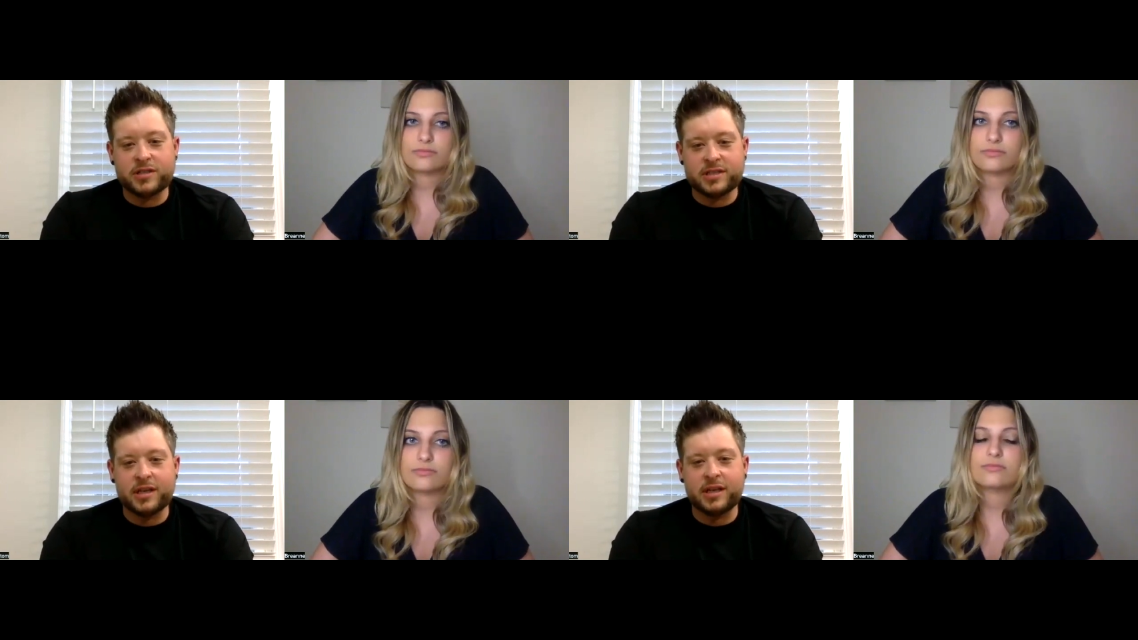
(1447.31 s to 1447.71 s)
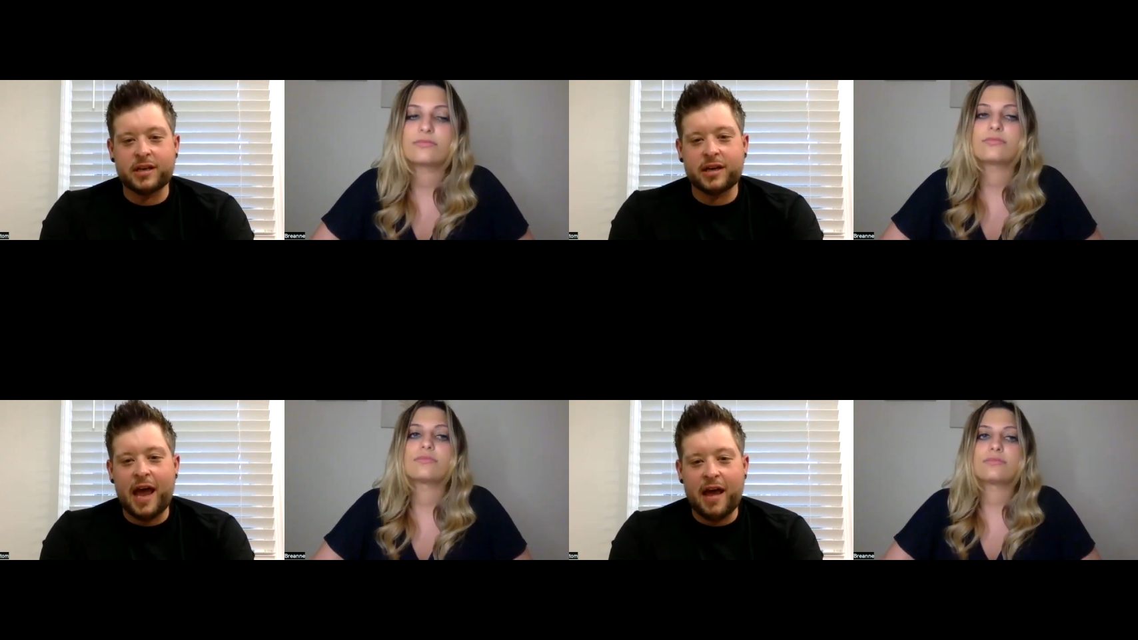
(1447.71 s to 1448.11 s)

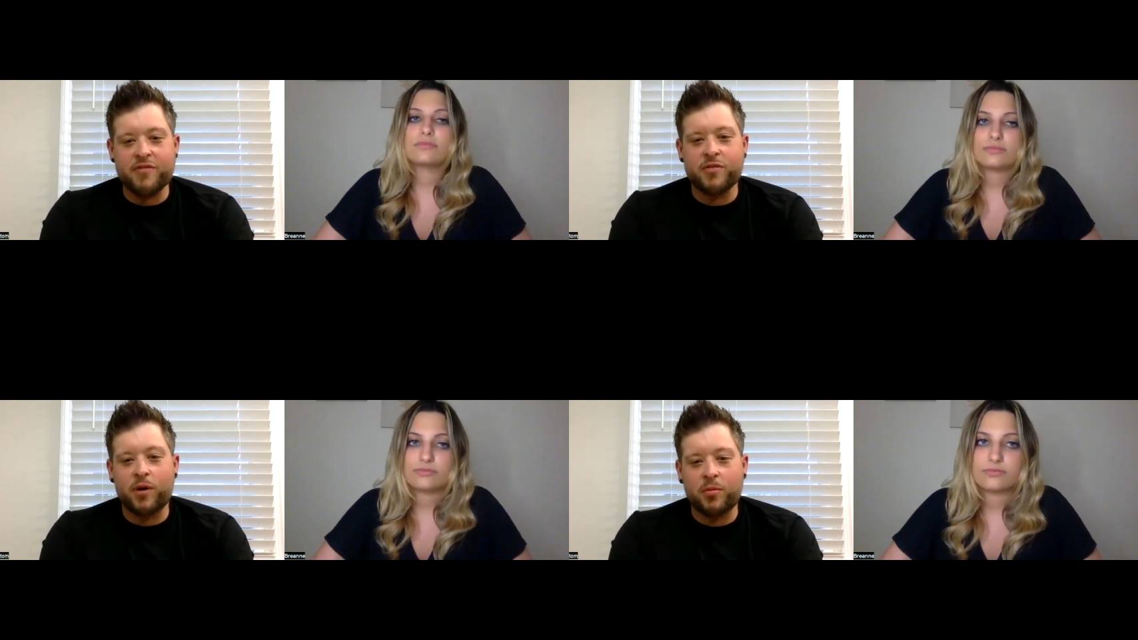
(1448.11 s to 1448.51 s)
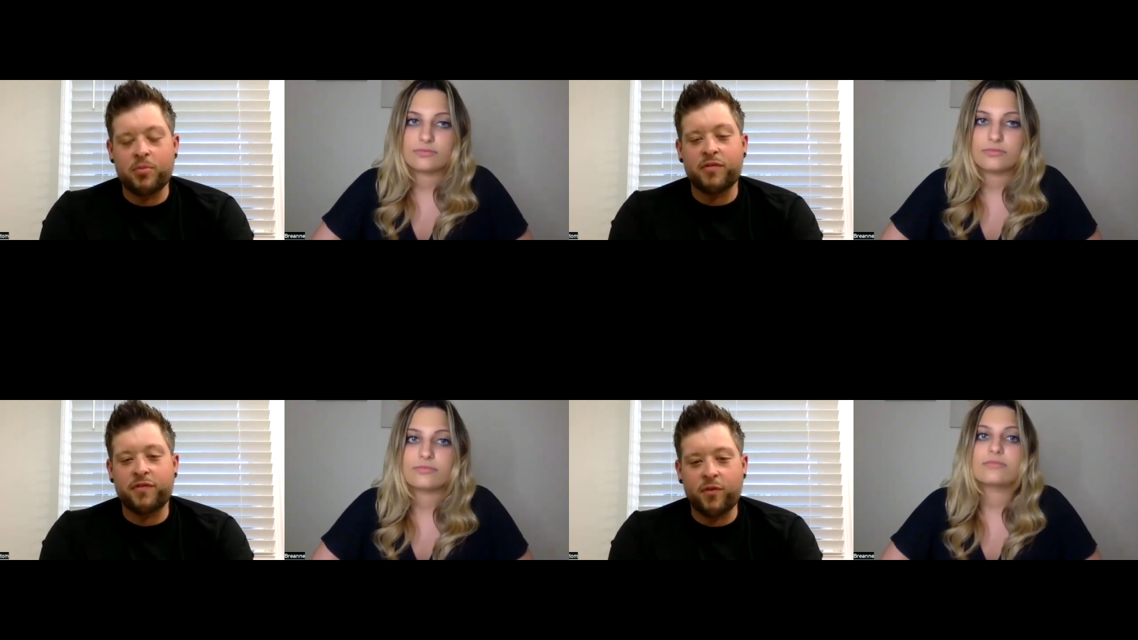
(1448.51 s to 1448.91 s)
Speaker 1: Christina, everyone
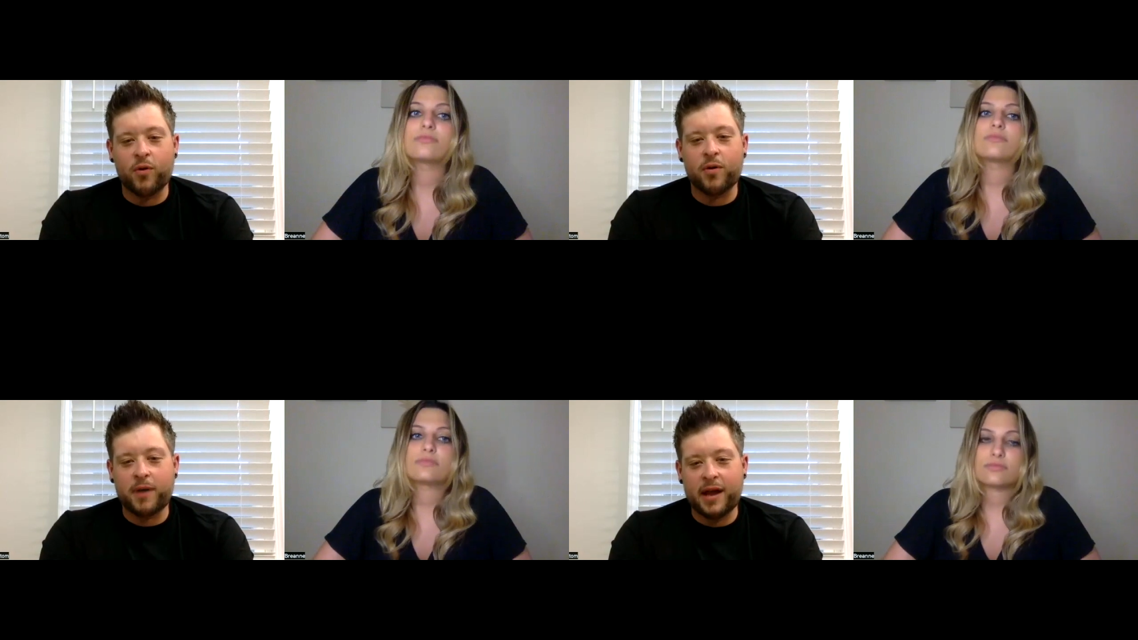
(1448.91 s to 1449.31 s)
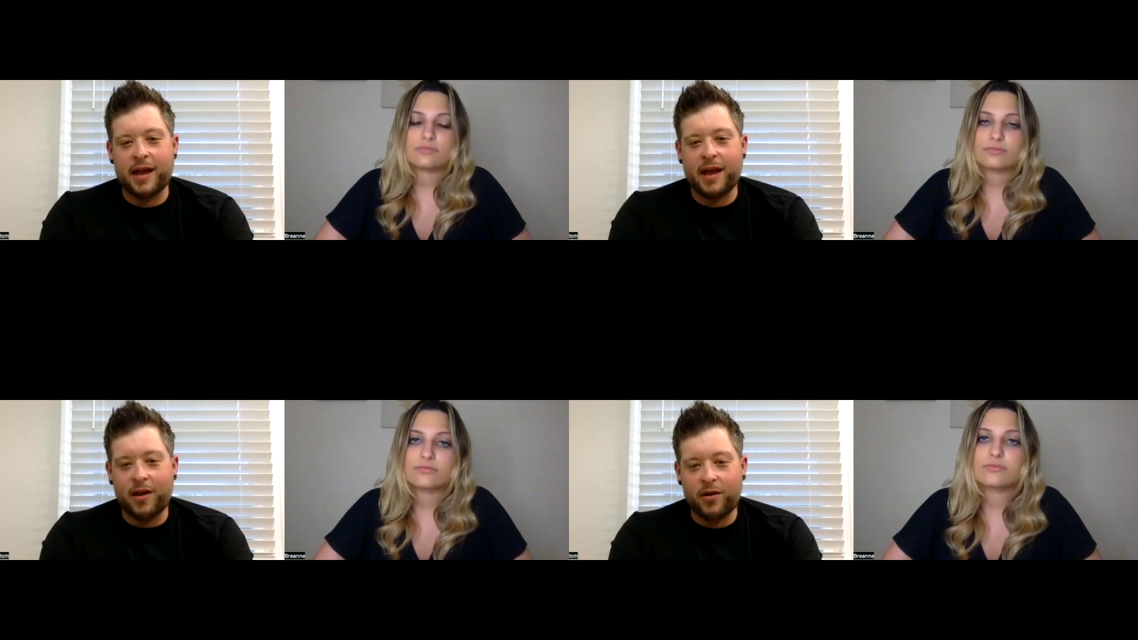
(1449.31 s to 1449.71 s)
before my
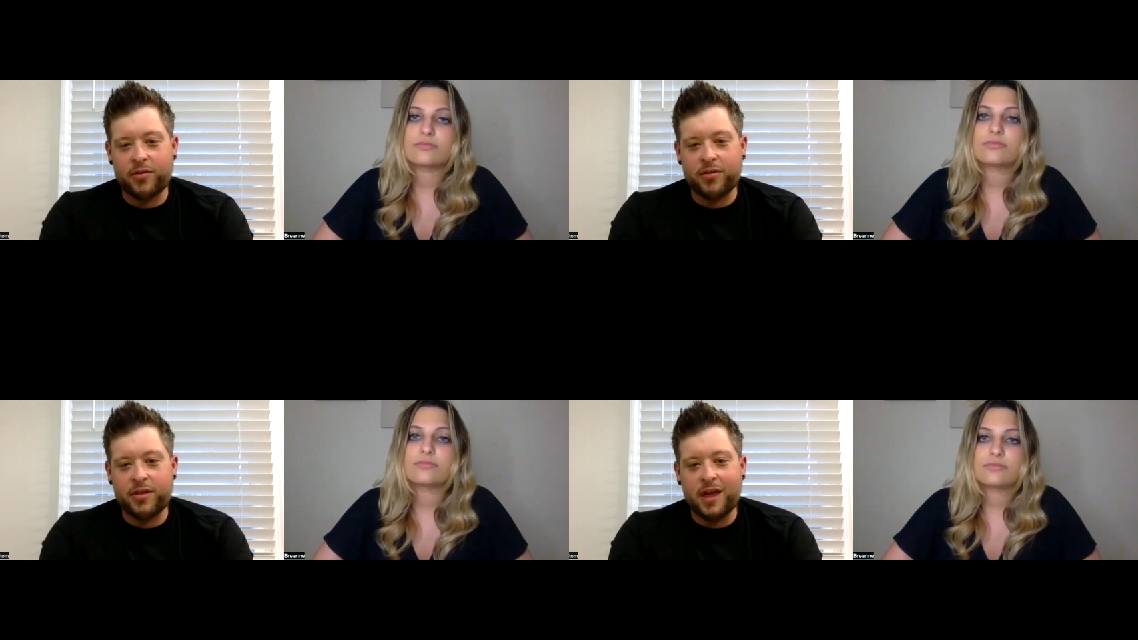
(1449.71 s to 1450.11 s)
health,